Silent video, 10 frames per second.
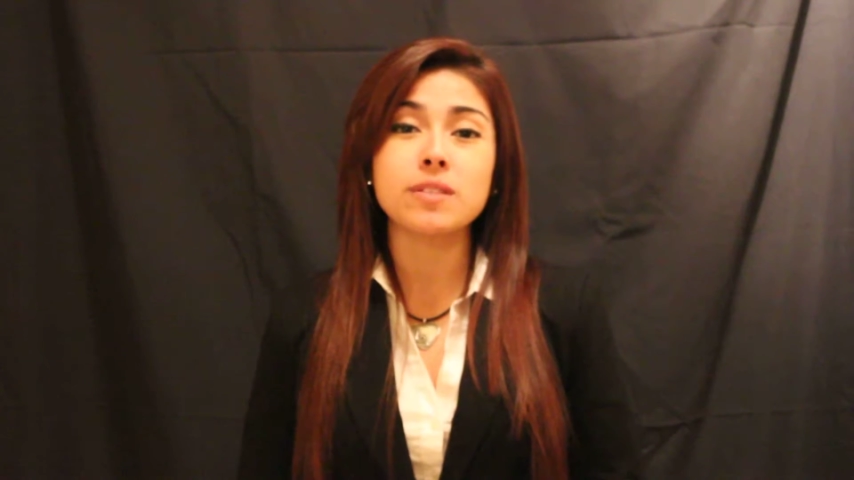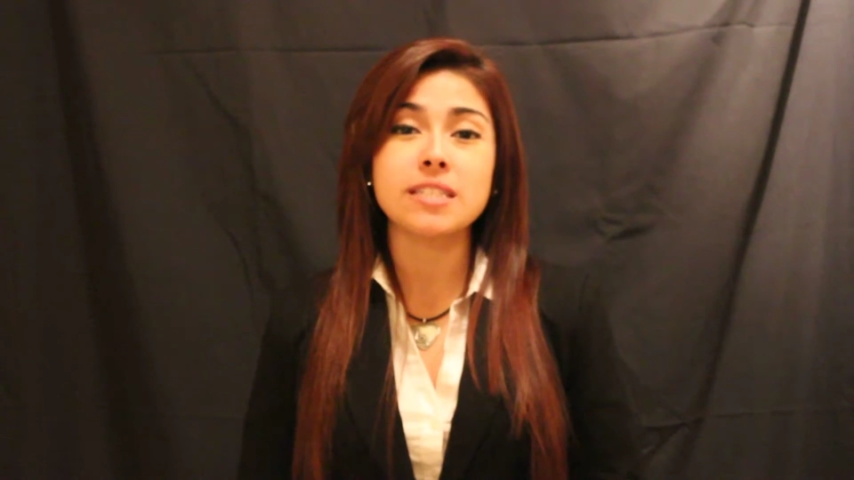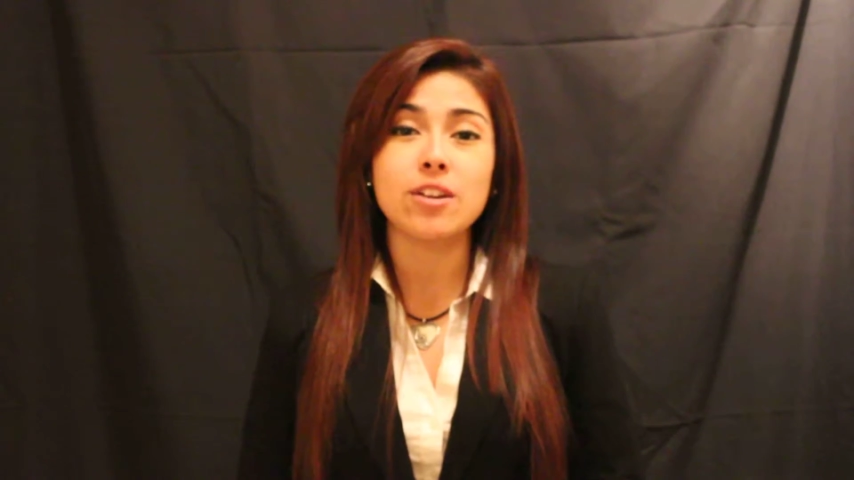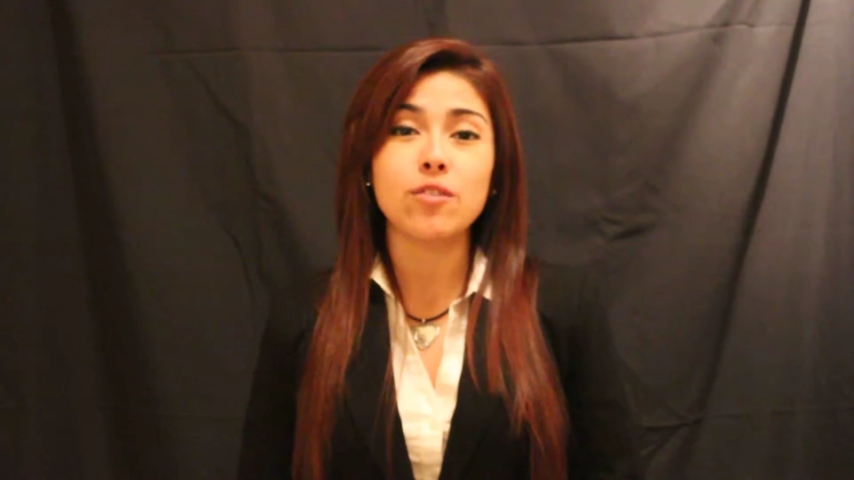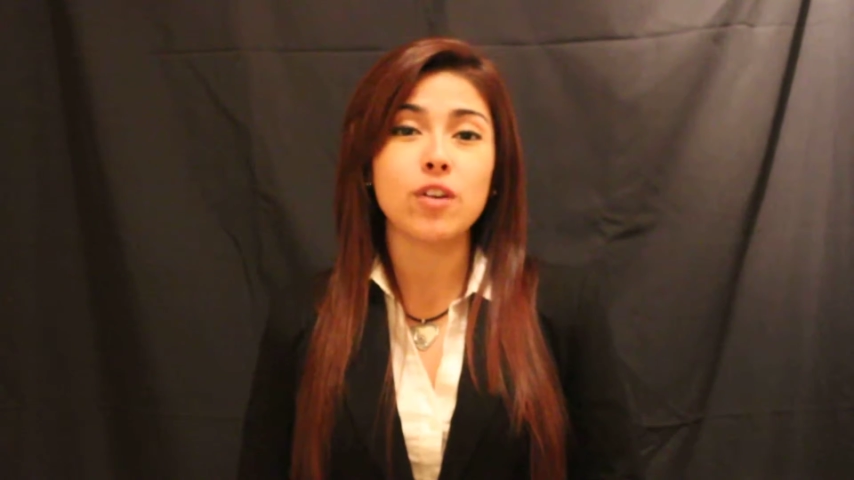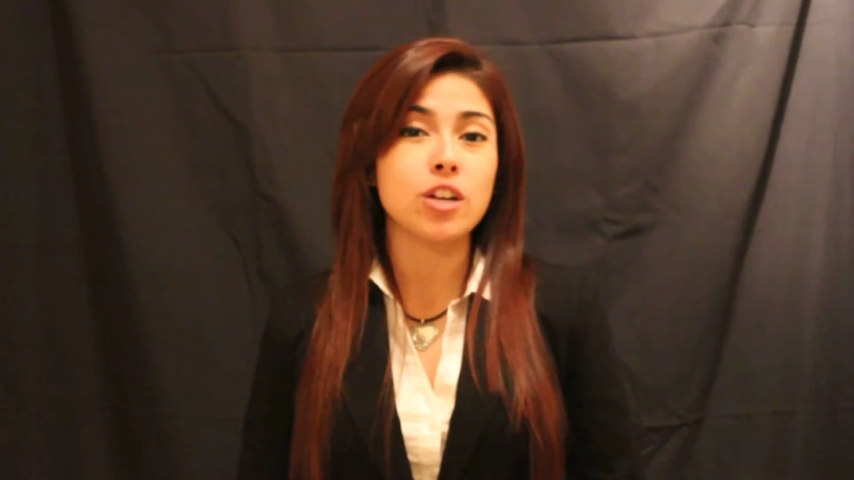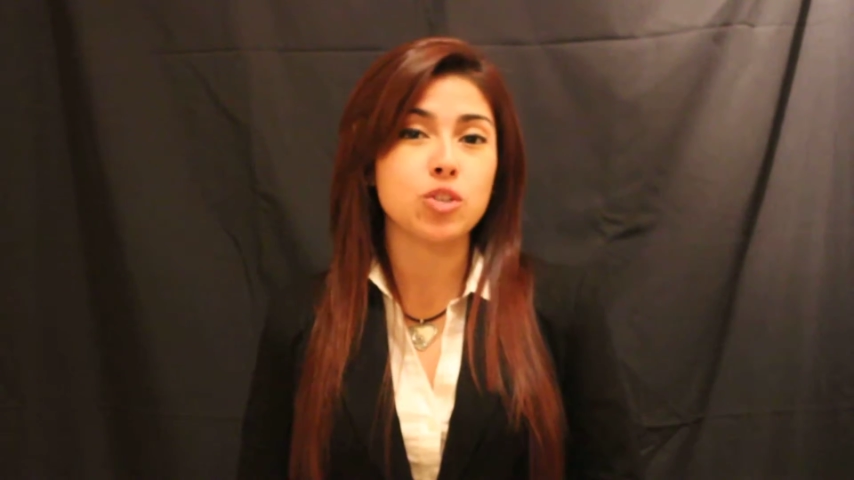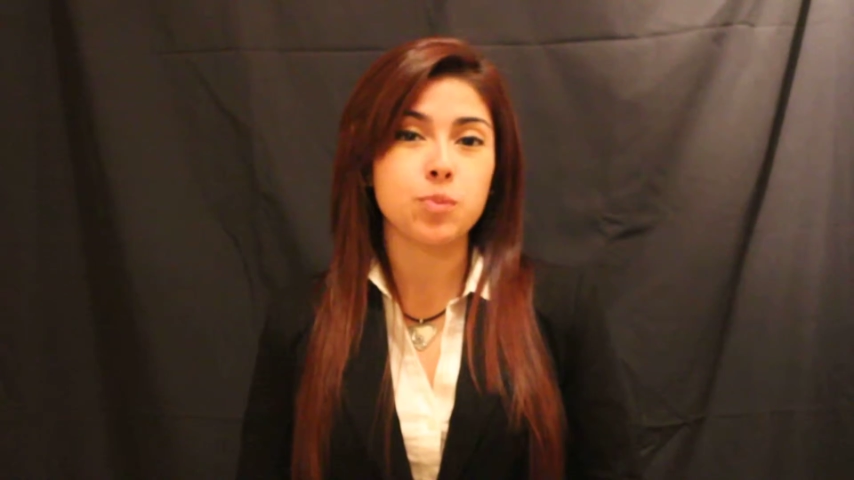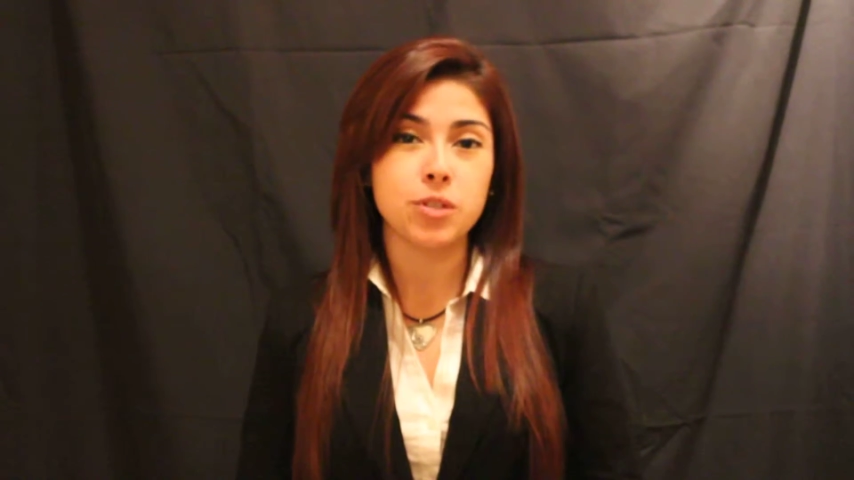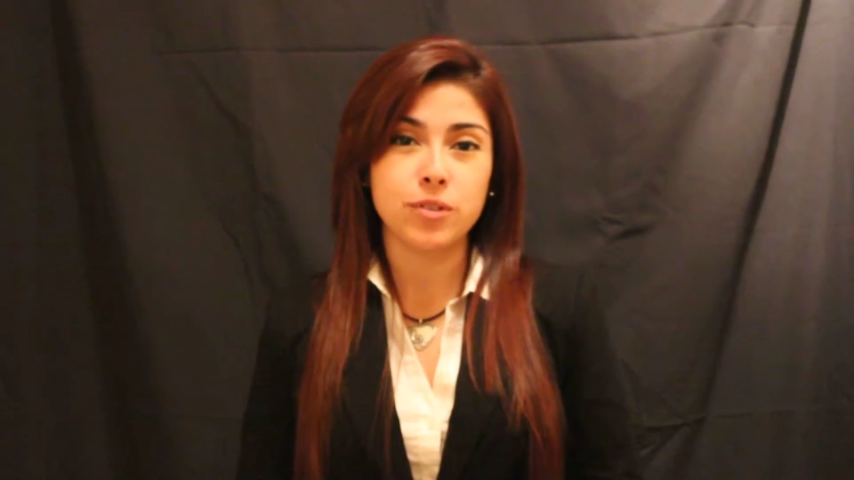Center for
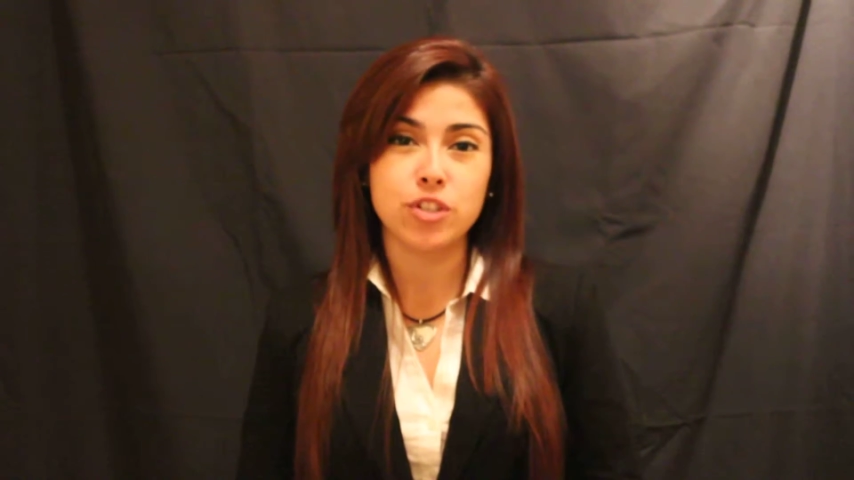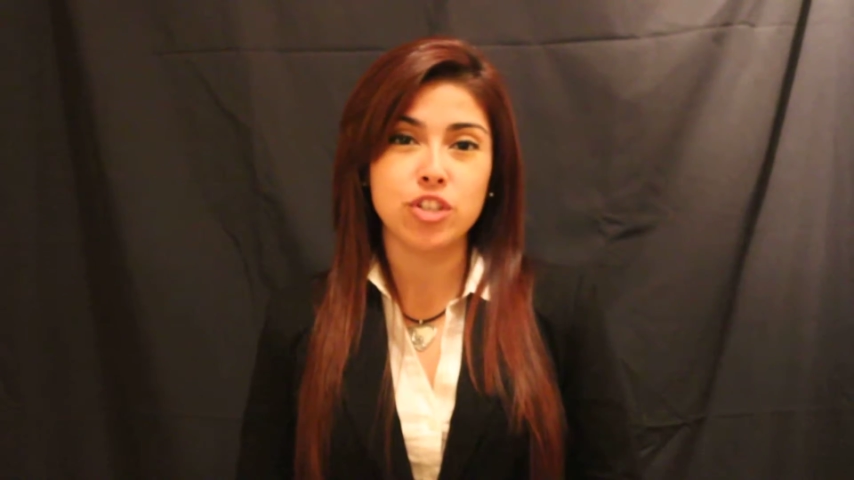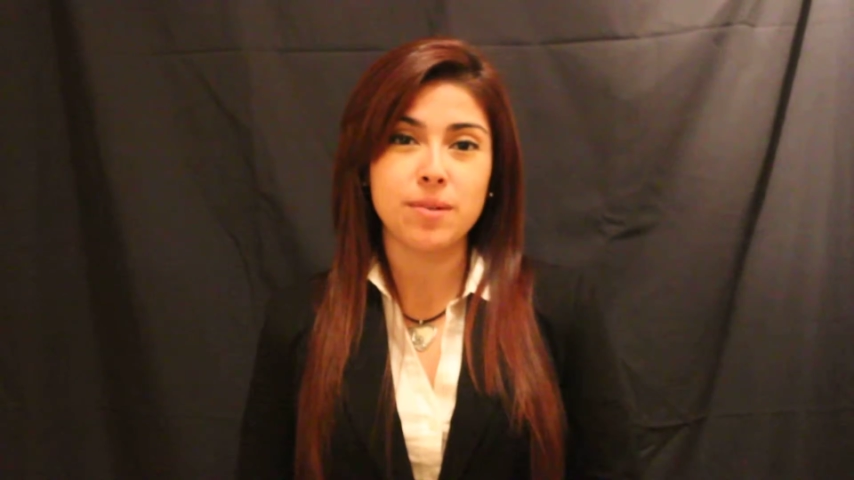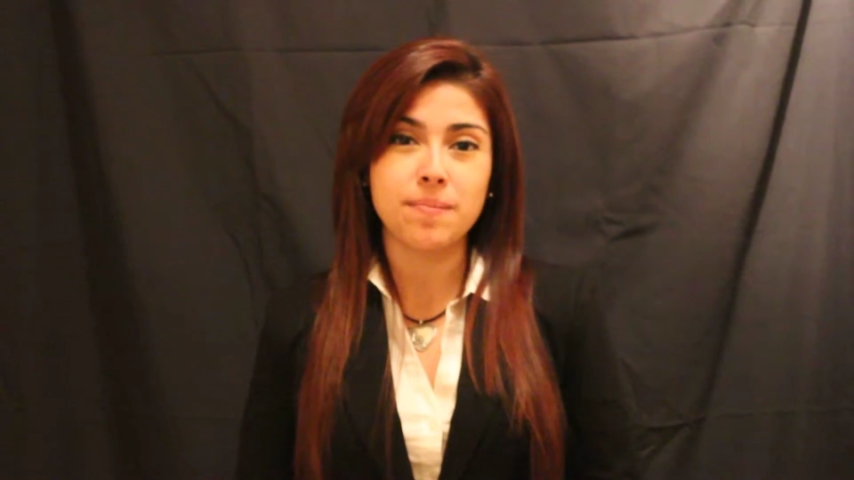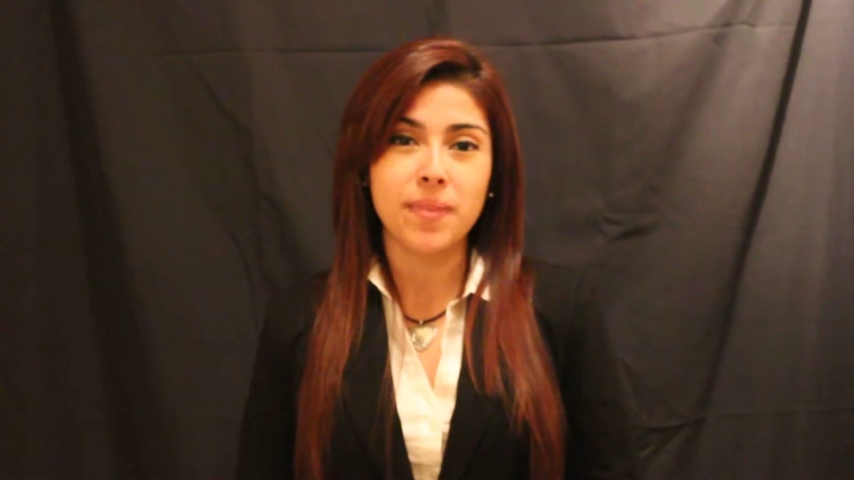Entrepreneurship.